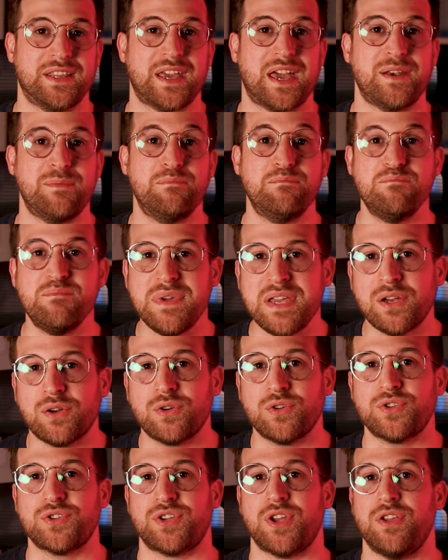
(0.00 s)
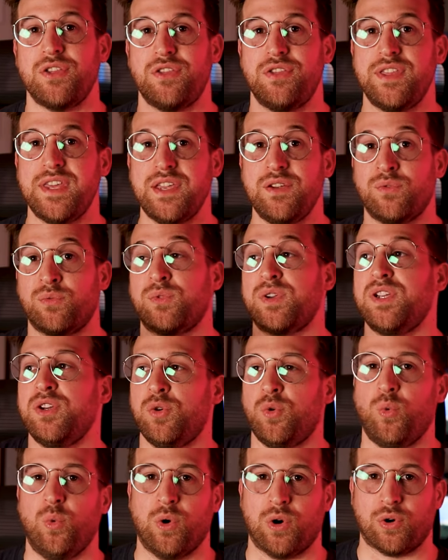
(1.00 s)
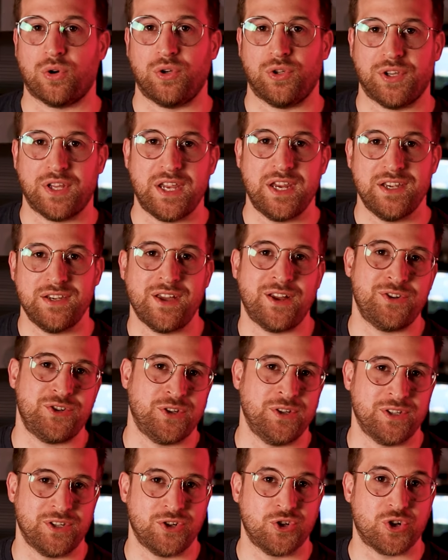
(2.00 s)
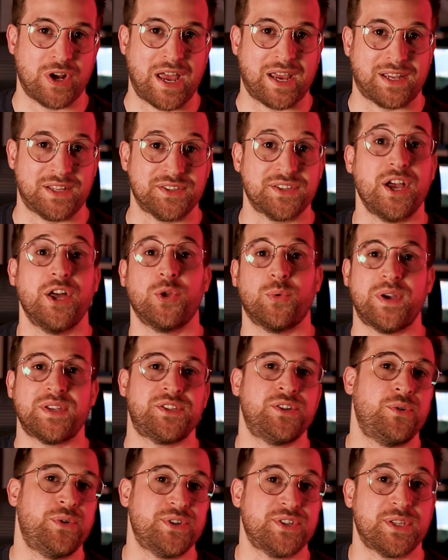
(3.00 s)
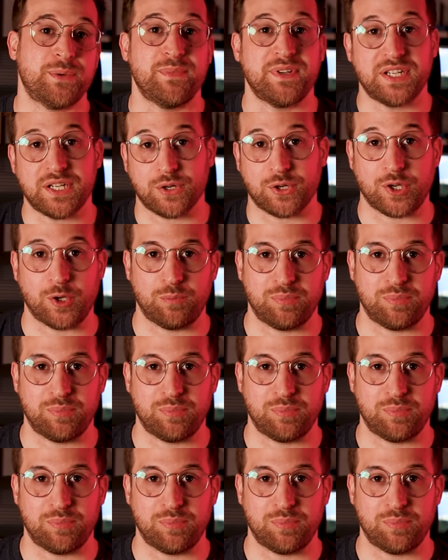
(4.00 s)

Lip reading: that mirrors the real world in Dungeons & Dragons, otherwise known as the Material